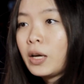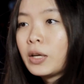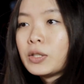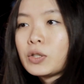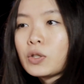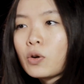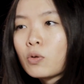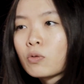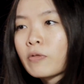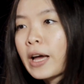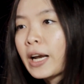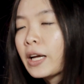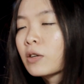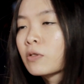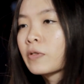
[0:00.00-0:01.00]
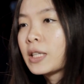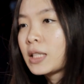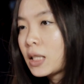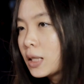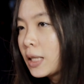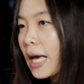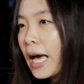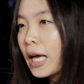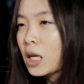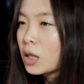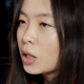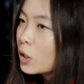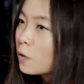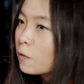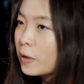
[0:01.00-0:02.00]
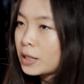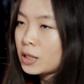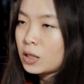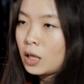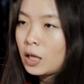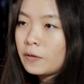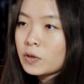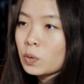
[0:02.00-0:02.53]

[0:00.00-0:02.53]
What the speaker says: So Reddit recently had a little facelift,